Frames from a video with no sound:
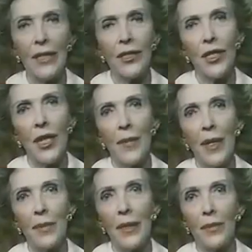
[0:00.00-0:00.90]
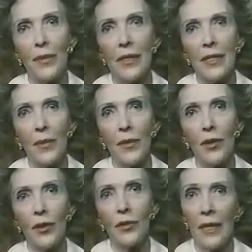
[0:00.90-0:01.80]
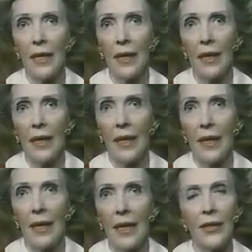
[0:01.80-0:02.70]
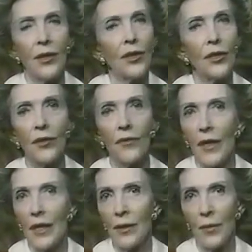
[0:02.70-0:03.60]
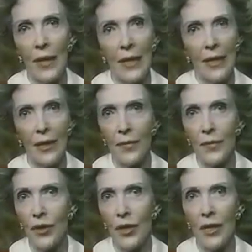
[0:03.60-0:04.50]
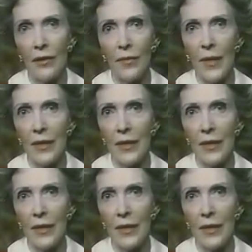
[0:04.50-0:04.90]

Each time I meet with someone new, I yearn to find a way to help share the